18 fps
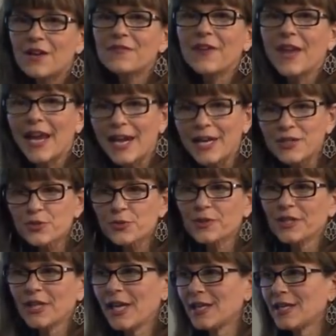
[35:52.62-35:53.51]
of
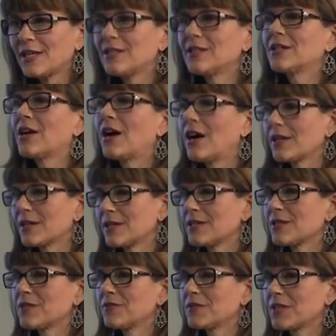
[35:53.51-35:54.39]
age-related
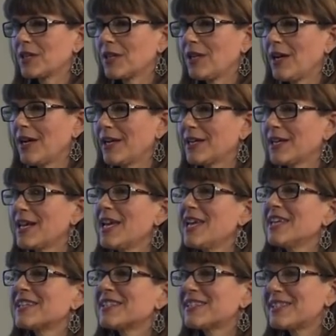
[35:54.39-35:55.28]
cognitive decline.
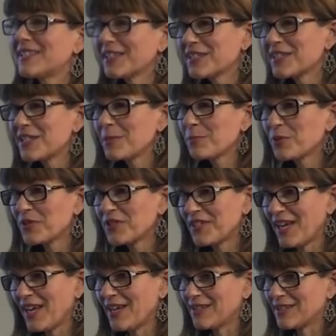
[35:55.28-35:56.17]

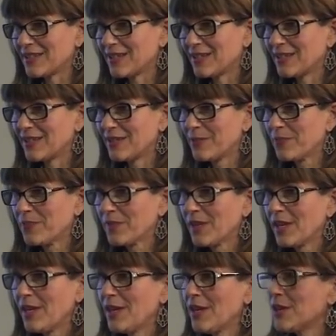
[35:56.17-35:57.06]
60%.
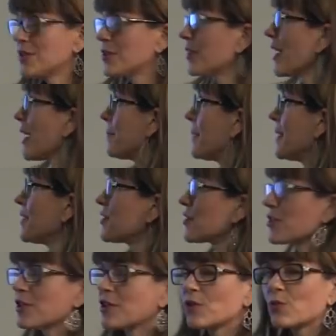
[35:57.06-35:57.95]
So that
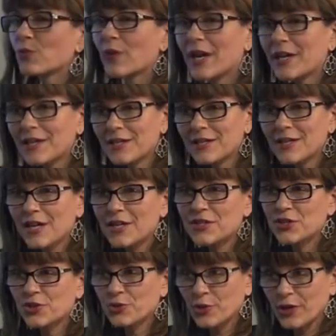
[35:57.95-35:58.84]
means you're going to
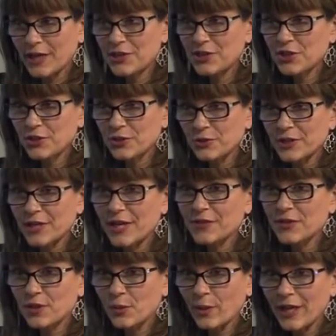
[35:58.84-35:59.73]
recognize your grandchildren
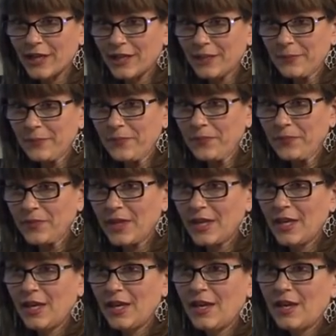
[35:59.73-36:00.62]
at their wedding.
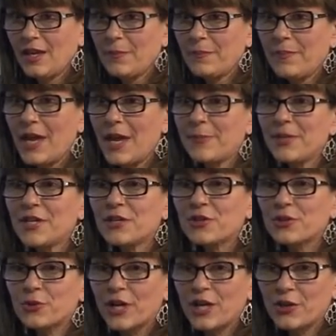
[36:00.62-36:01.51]
Maybe
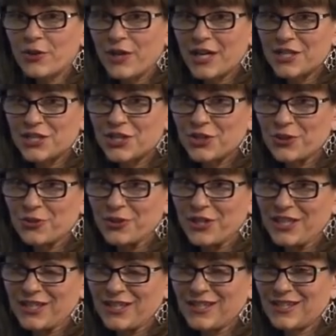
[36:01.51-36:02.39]
your
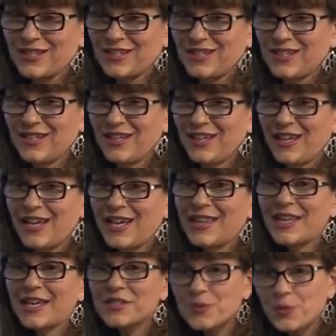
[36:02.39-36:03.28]
great-grandchildren.
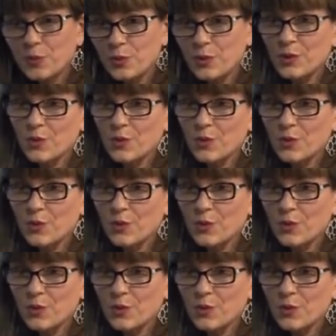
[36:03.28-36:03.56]
And that's what we